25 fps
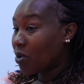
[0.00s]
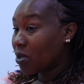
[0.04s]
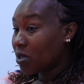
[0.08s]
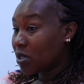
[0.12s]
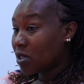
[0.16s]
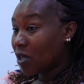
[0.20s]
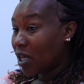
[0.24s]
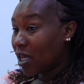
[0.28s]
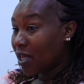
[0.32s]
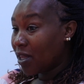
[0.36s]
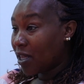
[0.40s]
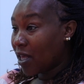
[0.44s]
was
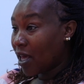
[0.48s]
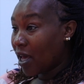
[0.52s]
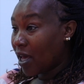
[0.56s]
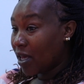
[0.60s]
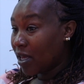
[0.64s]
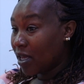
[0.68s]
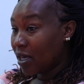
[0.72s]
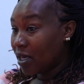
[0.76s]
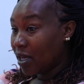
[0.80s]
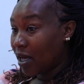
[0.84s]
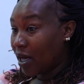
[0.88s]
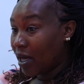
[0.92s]
done there
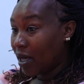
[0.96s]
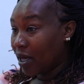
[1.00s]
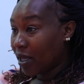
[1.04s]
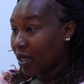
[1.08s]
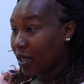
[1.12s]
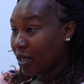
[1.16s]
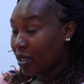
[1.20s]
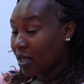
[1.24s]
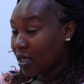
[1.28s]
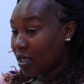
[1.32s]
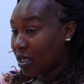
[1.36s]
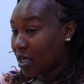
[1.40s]
in
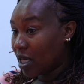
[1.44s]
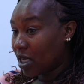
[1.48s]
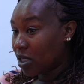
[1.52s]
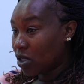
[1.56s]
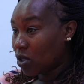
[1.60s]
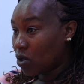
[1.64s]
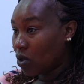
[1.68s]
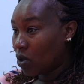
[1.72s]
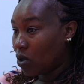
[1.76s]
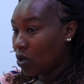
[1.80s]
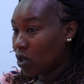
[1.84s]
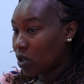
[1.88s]
Kenyatta
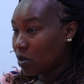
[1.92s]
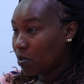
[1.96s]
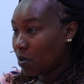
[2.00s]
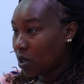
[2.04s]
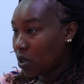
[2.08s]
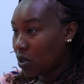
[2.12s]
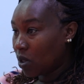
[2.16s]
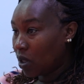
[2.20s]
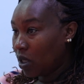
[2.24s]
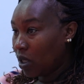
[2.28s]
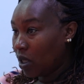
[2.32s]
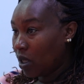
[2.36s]
National
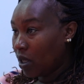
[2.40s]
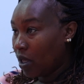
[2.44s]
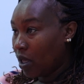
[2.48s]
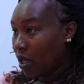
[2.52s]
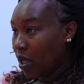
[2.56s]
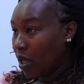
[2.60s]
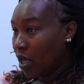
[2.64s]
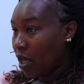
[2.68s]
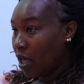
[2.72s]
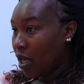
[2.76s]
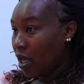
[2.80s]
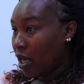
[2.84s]
Hospital
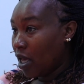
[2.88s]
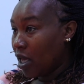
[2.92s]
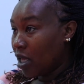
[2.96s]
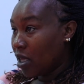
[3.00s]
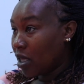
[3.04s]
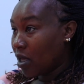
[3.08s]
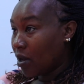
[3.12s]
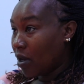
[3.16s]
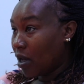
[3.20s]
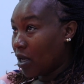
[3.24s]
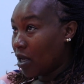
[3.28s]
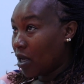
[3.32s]

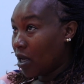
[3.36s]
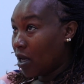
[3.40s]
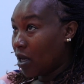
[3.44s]
in the